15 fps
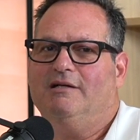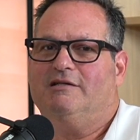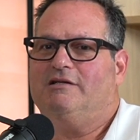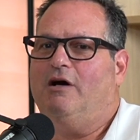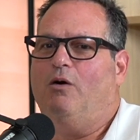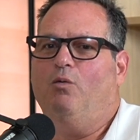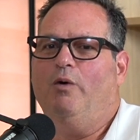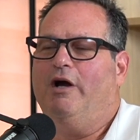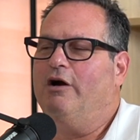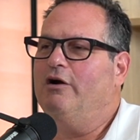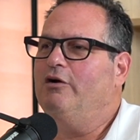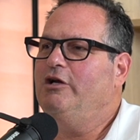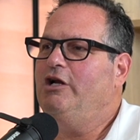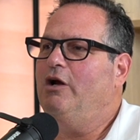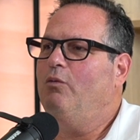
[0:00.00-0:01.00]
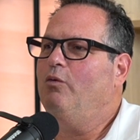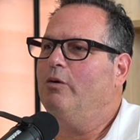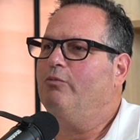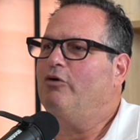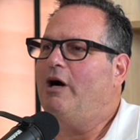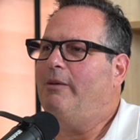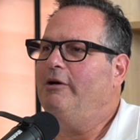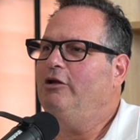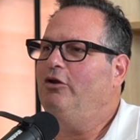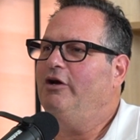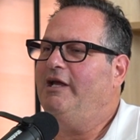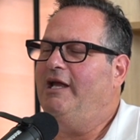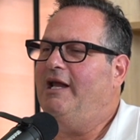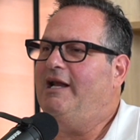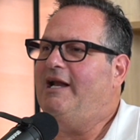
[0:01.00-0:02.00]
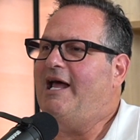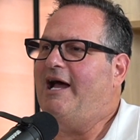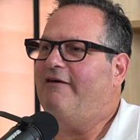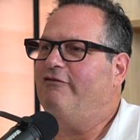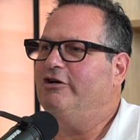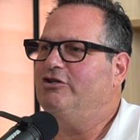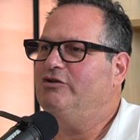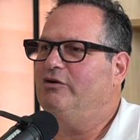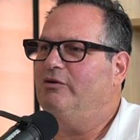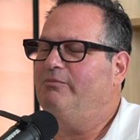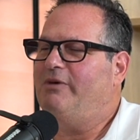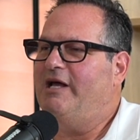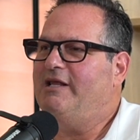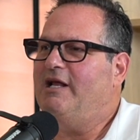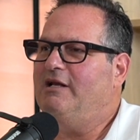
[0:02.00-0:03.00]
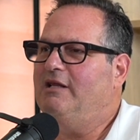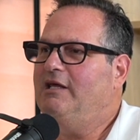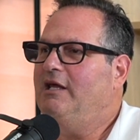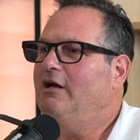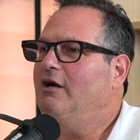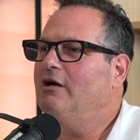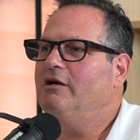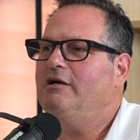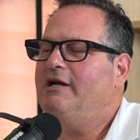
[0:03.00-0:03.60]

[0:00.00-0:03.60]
So we're probably looking at an average by the end of the year,